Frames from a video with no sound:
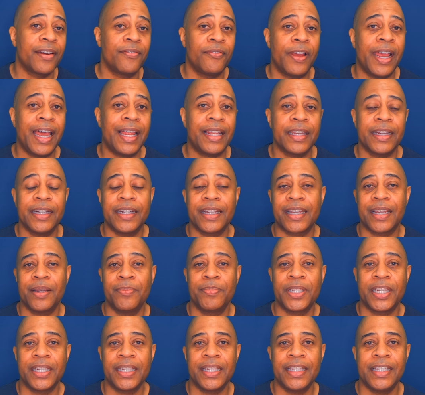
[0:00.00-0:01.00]
Valley to come
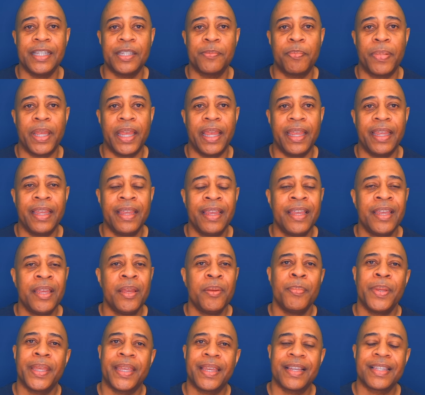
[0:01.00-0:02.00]
to the East Bay,
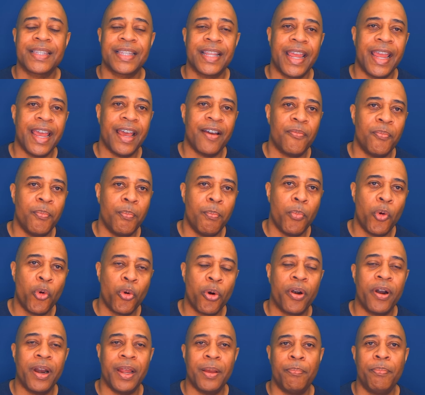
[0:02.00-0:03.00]
because they have
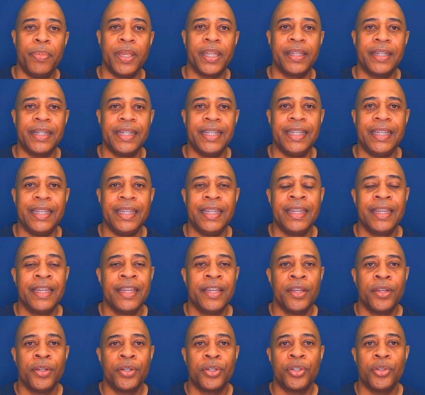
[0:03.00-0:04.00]
more ability
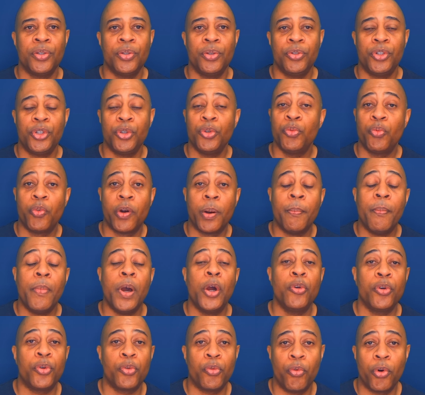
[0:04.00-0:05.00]
to do
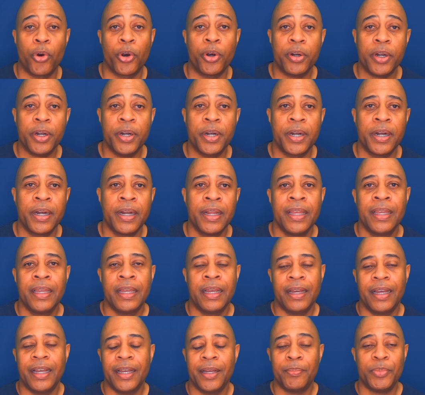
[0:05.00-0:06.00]
remote work
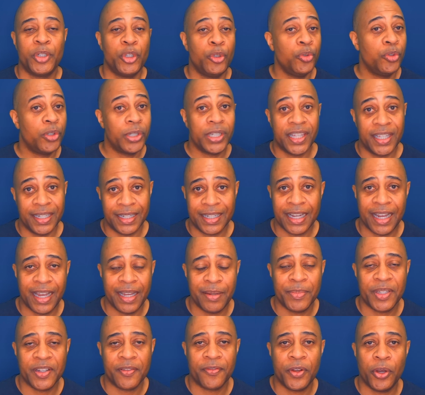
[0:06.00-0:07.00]
due to the
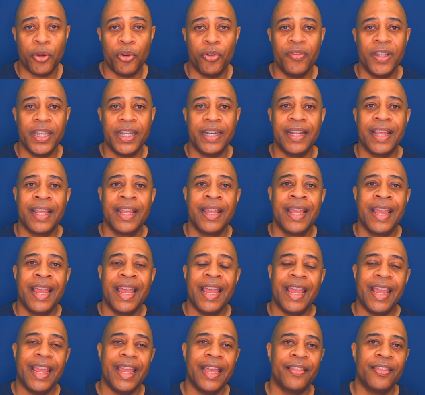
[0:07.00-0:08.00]
times of COVID.
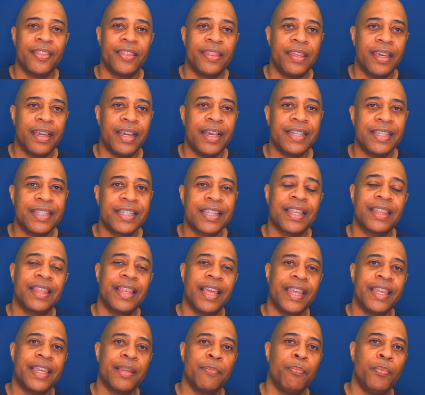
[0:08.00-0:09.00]
And thus, they
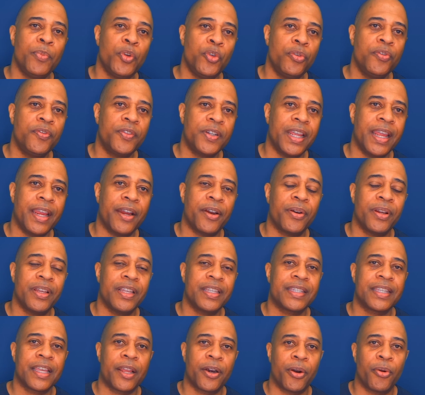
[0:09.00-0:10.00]
can move to areas
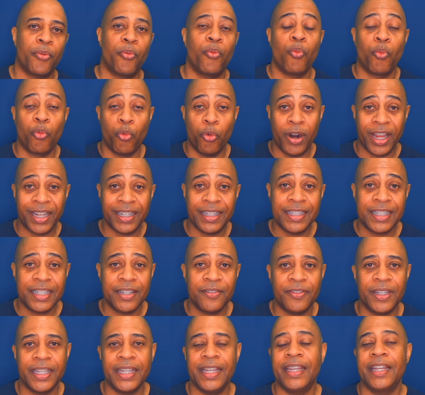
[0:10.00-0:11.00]
that are
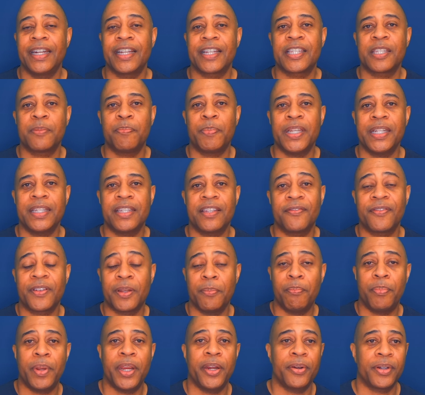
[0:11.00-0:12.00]
relatively inexpensive
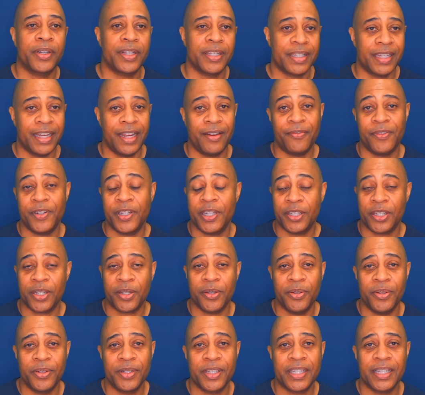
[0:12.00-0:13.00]
compared to San
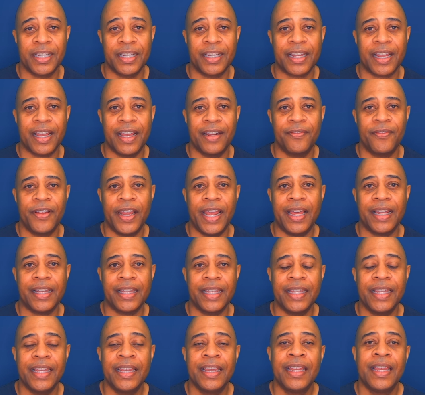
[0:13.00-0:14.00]
Francisco and Silicon Valley,